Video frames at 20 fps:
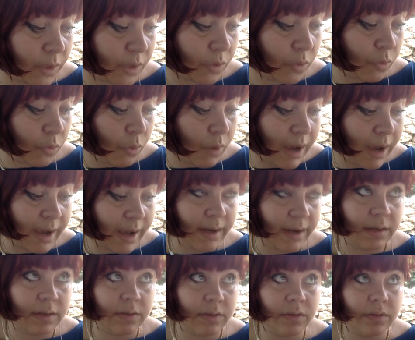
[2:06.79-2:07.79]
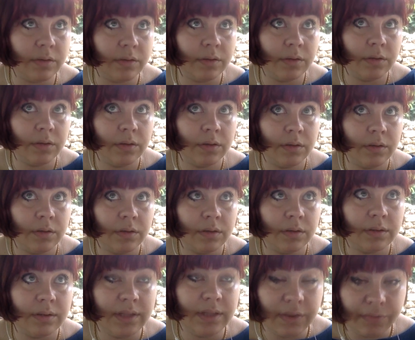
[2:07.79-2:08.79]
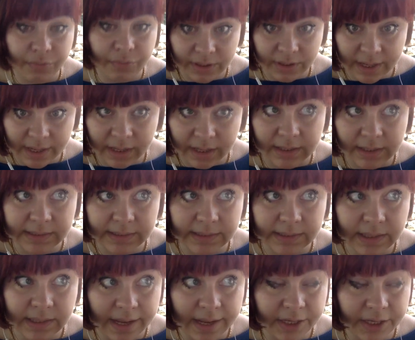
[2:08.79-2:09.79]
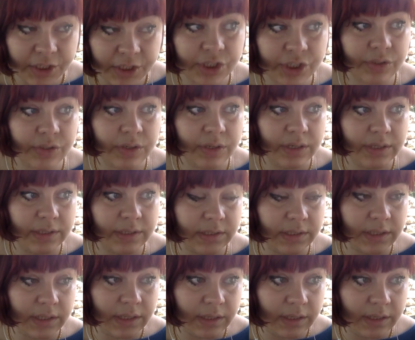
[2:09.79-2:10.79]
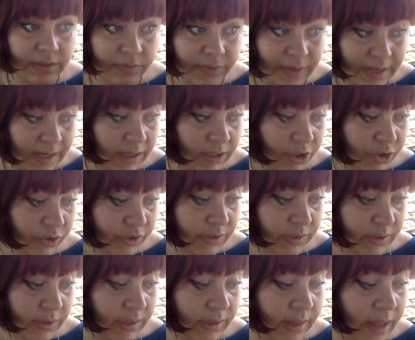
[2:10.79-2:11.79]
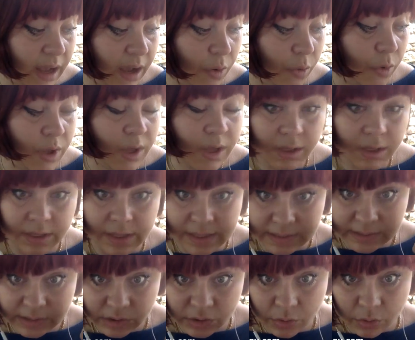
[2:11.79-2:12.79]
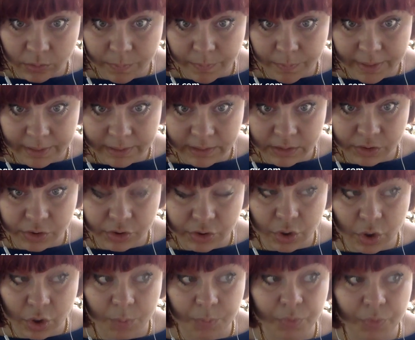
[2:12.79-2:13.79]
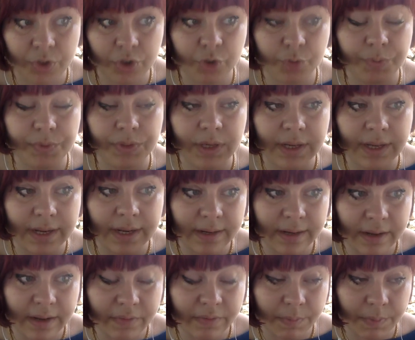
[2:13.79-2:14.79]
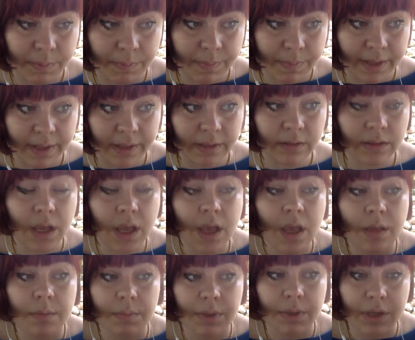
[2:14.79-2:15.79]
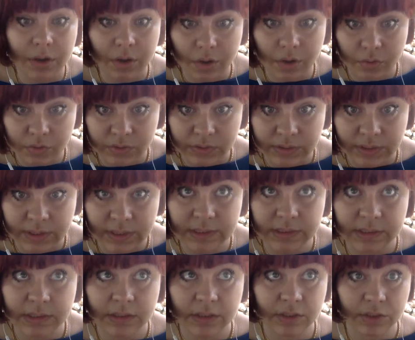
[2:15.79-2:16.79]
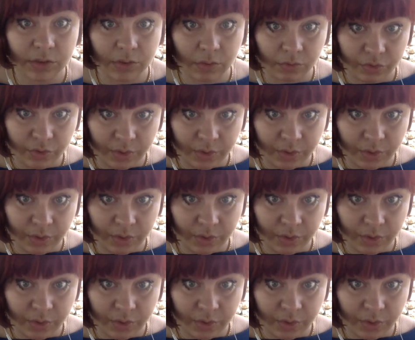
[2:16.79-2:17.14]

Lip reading: quite different. Like his nature is very interesting. Now, he is not bad in Scorpio, and Jupiter can never be bad because he is in his own